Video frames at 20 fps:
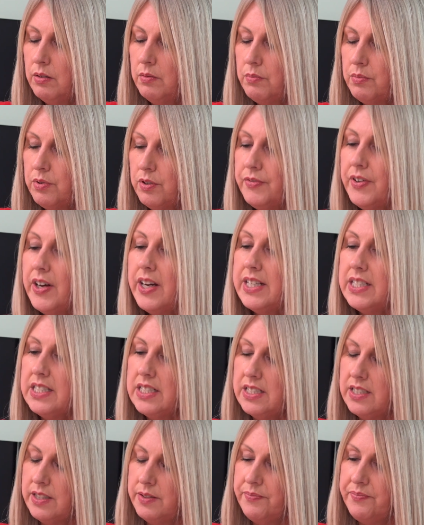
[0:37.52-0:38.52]

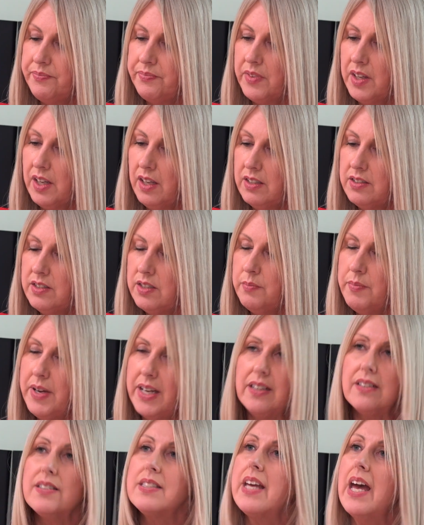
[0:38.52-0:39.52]
provided to
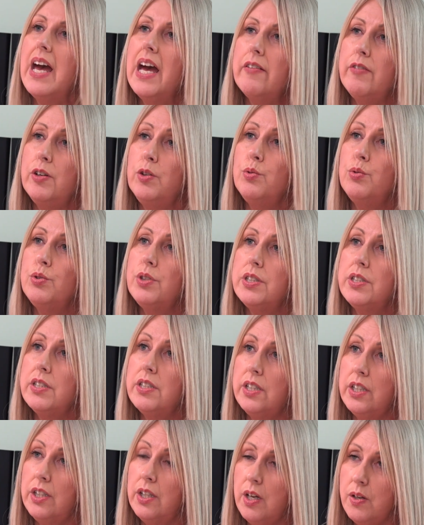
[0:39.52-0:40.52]
Manx Care in order
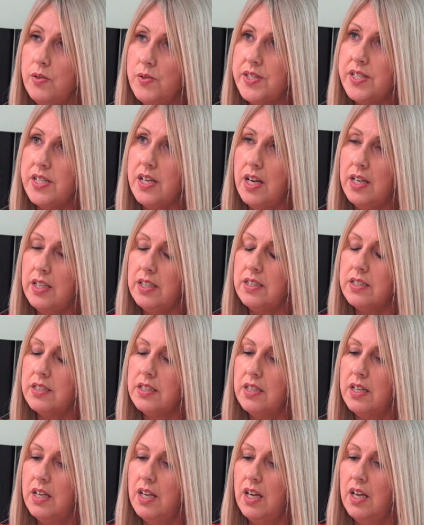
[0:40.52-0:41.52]
to negotiate
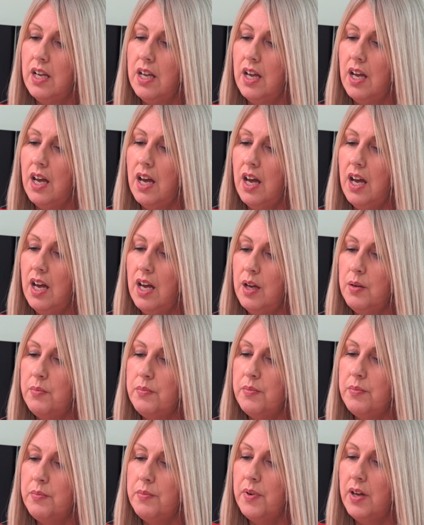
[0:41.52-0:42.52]

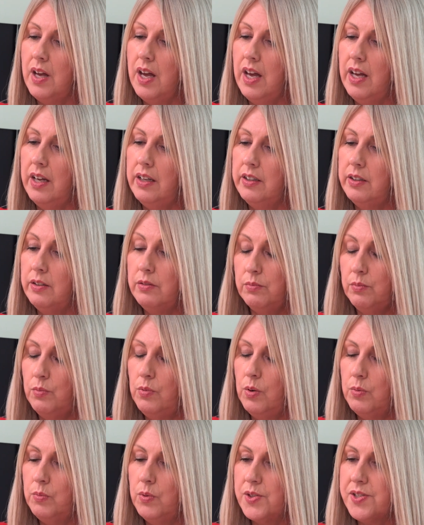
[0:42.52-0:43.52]

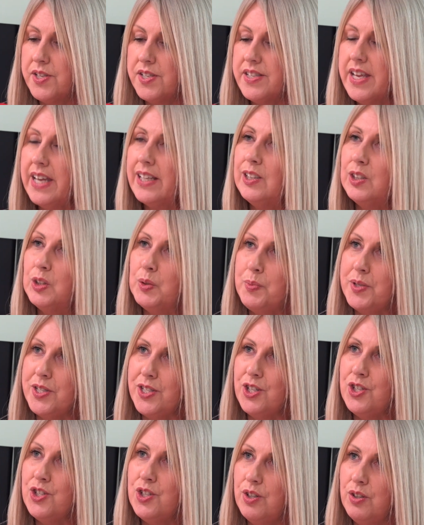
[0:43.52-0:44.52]
what was a settled
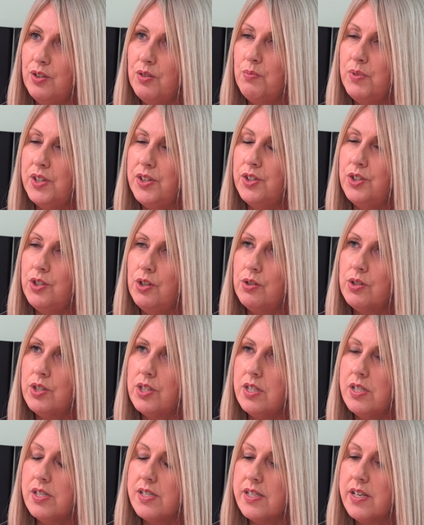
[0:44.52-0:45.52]
position with the
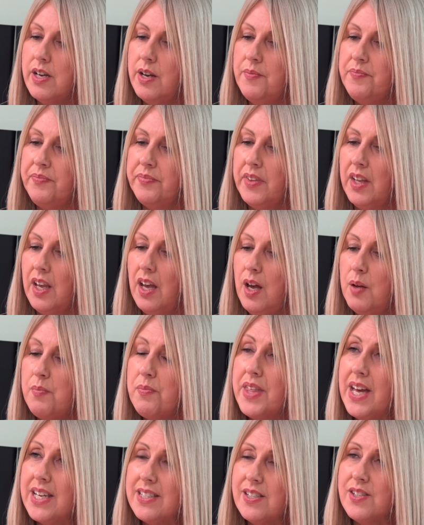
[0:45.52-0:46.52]
doctors,
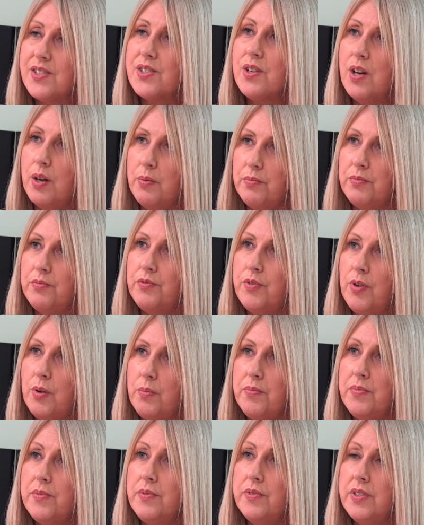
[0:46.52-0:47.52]
that has come
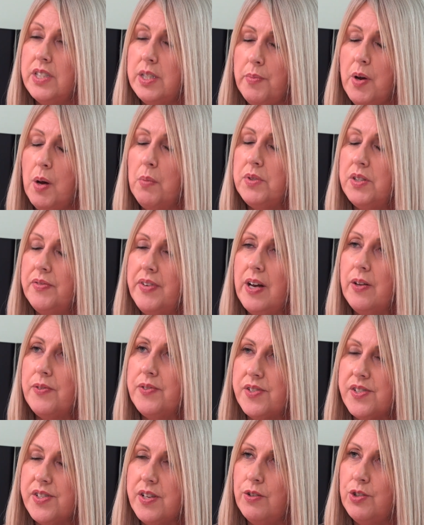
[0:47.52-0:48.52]
from the Department of Health
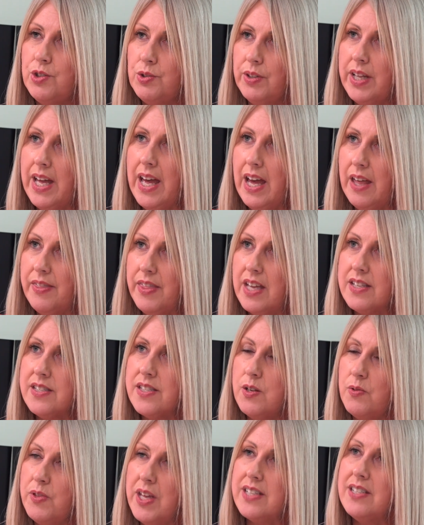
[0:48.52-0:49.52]
and Social Care.
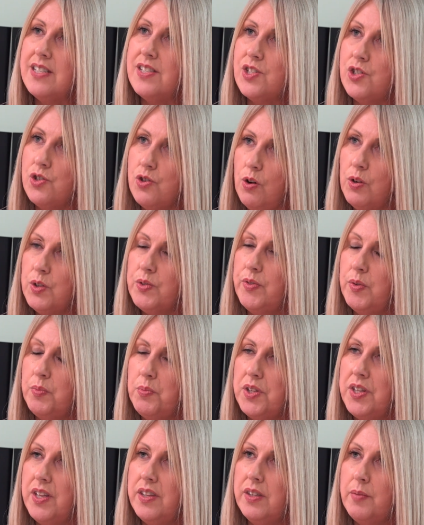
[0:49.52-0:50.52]
So that is not from
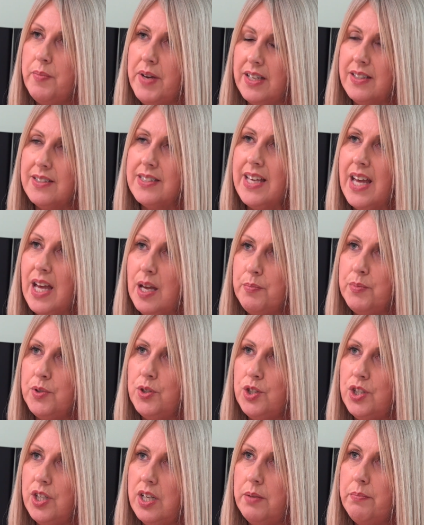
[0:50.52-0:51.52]
within the Manx Care
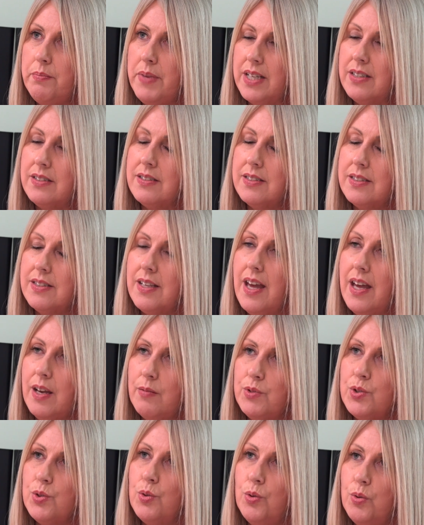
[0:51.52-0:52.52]
budget. Manx Care
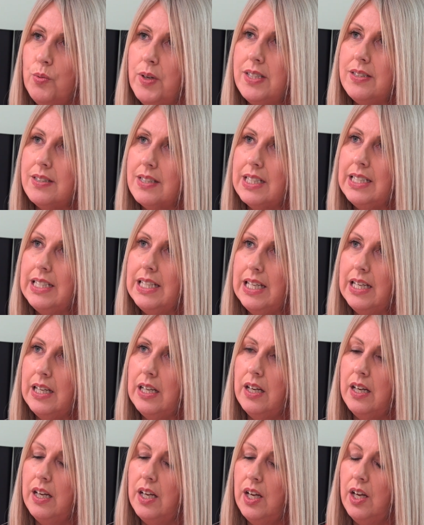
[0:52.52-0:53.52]
was always
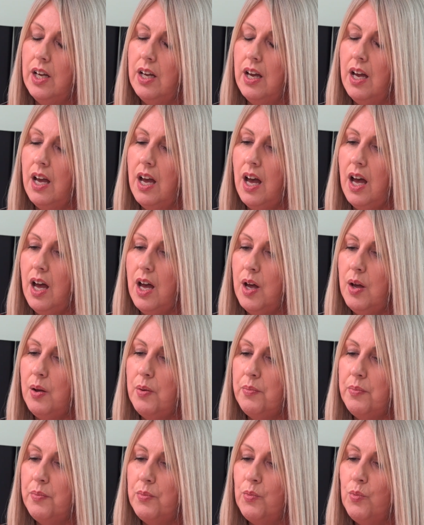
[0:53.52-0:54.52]
clear
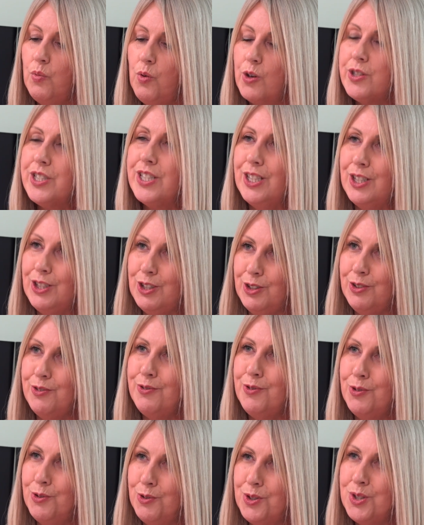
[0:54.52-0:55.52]
what it could
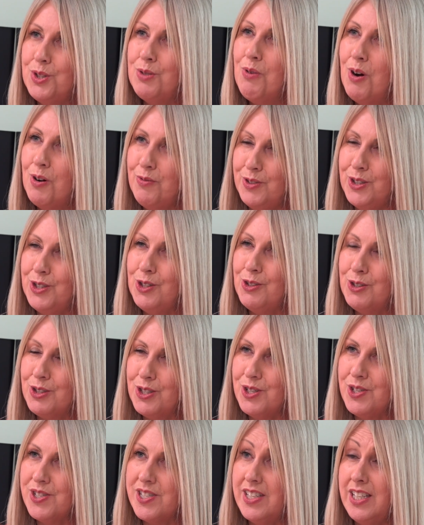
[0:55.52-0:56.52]
afford to offer
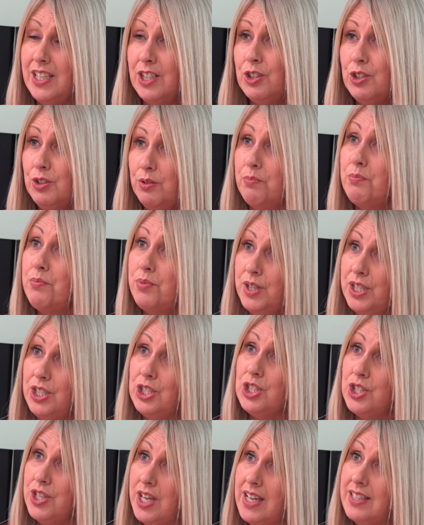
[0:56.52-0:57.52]
doctors, and it couldn't
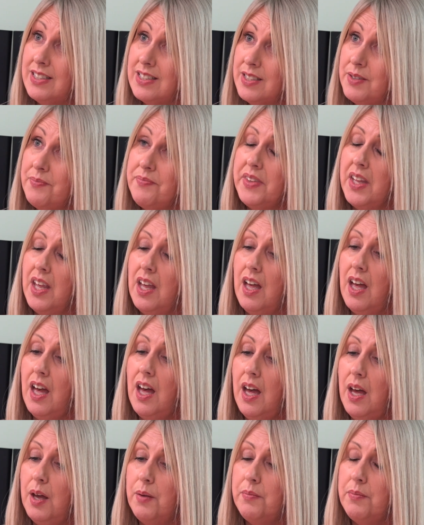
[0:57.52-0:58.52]
breach that.
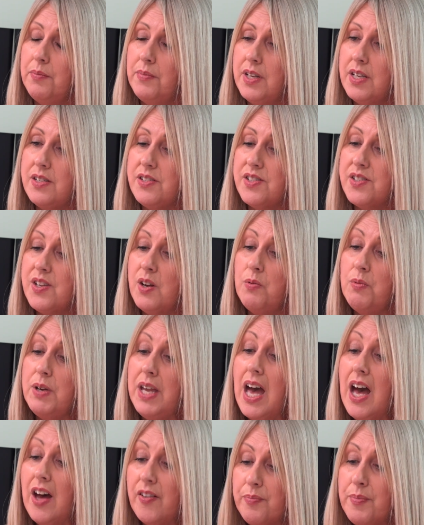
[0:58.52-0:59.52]
And so we
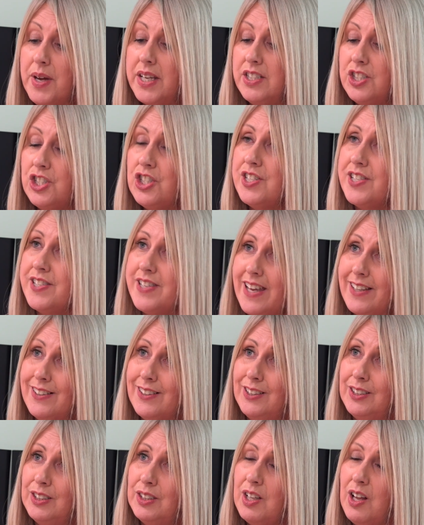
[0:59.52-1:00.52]
have managed to
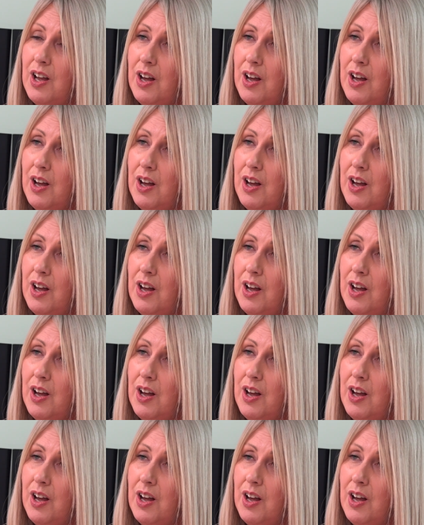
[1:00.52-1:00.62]
settle,